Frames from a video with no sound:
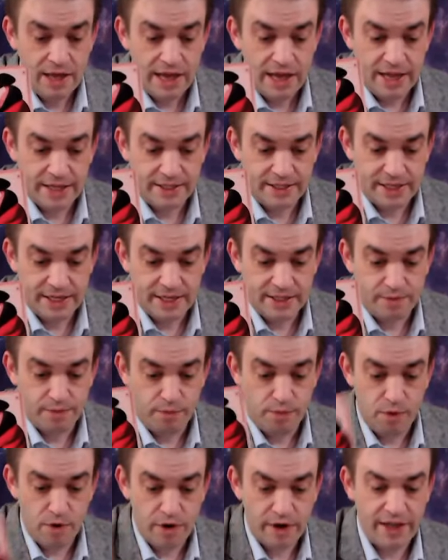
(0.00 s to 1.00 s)
It's
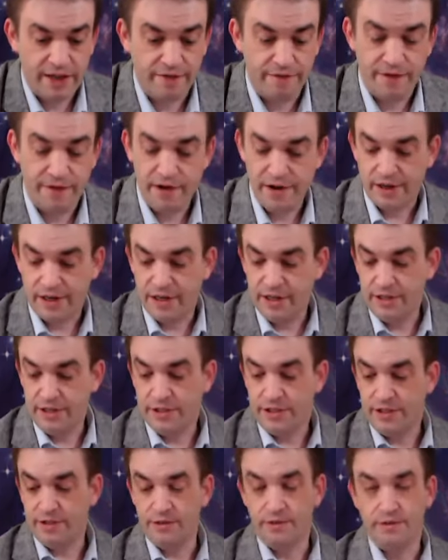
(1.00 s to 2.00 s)
working very good
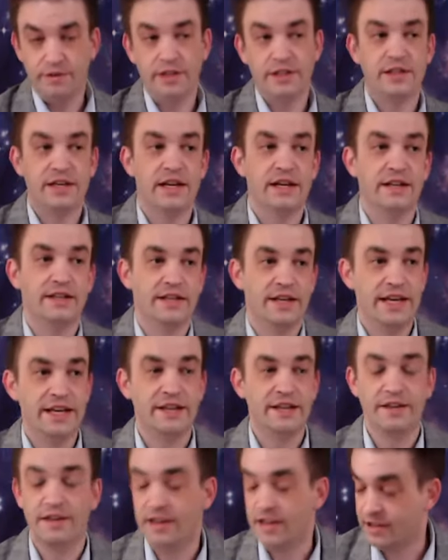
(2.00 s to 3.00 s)
to it's
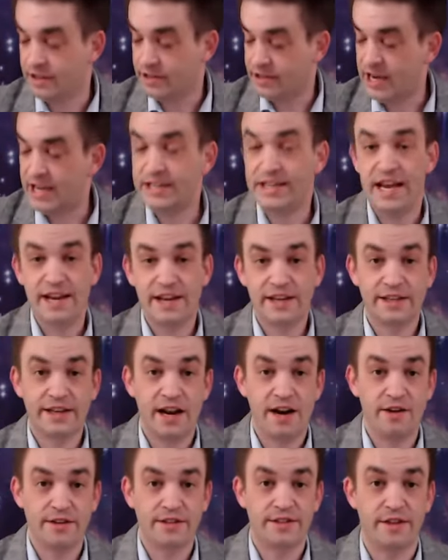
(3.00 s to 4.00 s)
in the Titanic
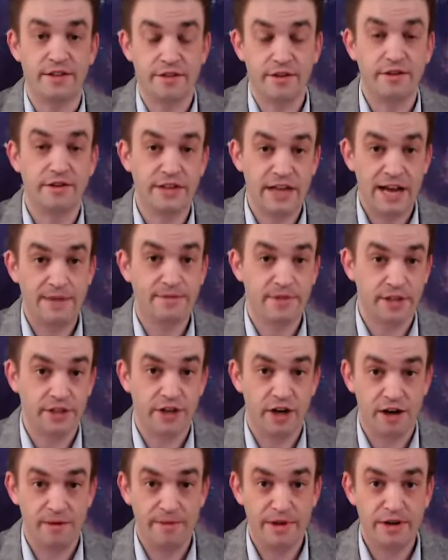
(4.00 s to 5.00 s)
tarot, it's the third time's the
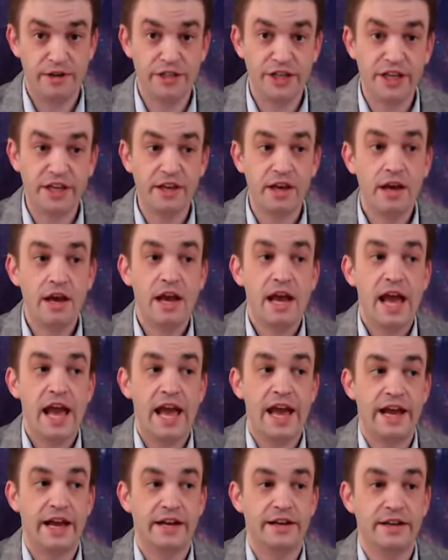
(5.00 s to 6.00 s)
charm energy.
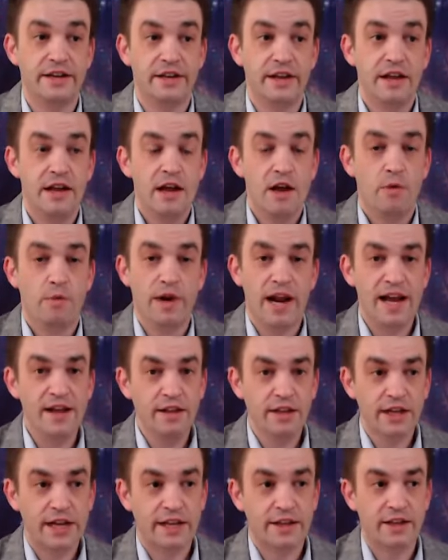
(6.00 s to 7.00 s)
And when I
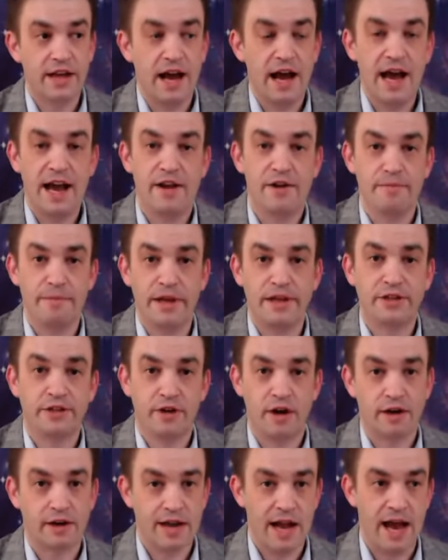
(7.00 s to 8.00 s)
look at the higher
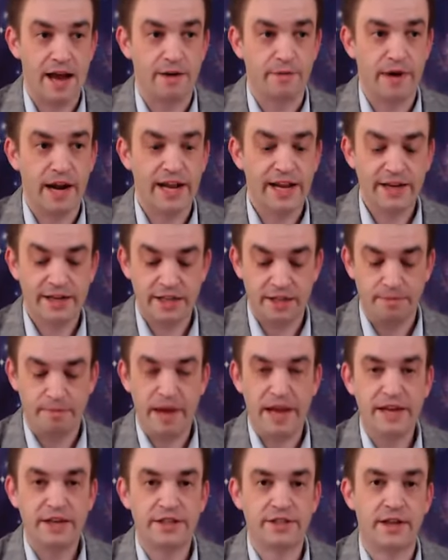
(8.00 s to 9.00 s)
major arcana, when I get to the
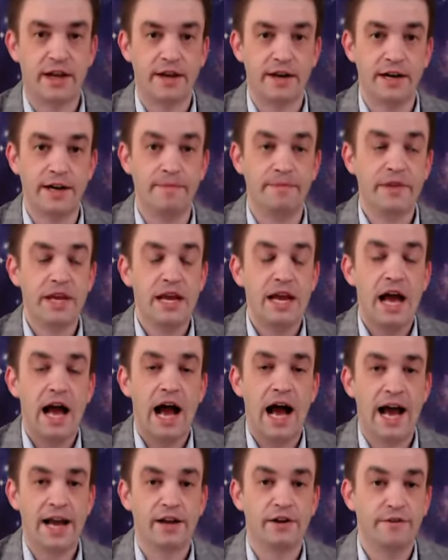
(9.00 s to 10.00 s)
pages on up,
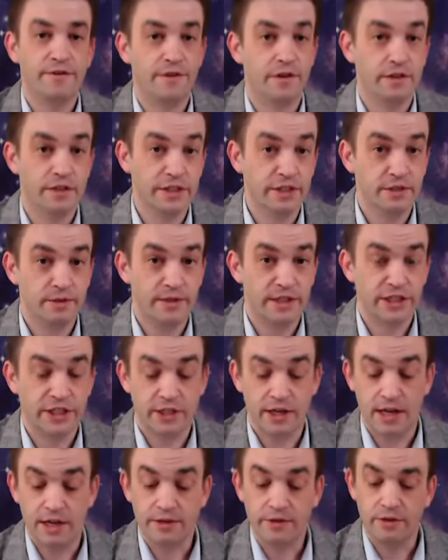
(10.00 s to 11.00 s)
I go full
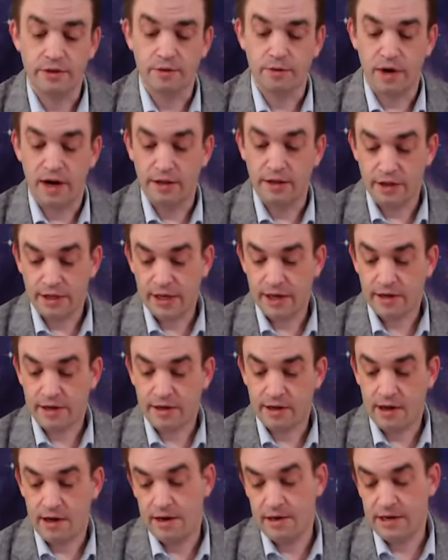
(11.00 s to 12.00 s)
intuition onto it, where I look at a
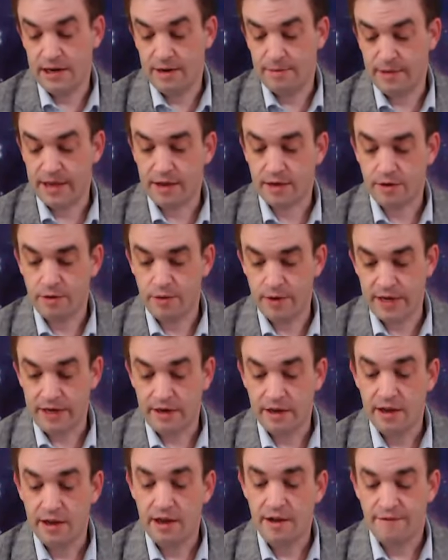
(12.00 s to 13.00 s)
card and I'm like,
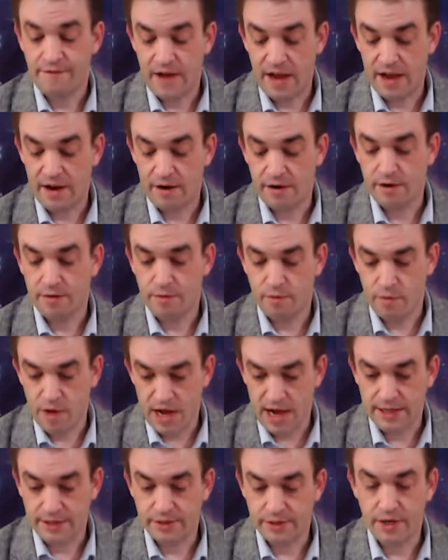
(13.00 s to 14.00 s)
Queen, Fire,
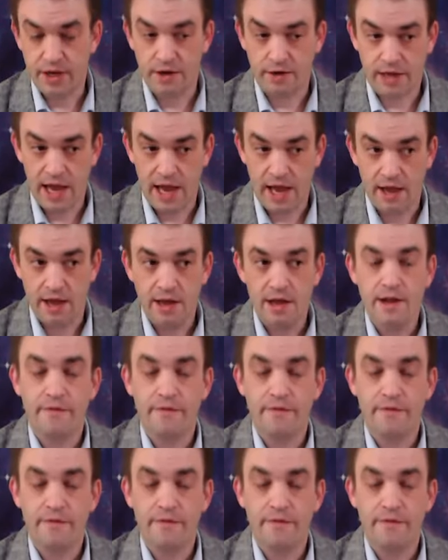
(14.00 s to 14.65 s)
Wands. Okay.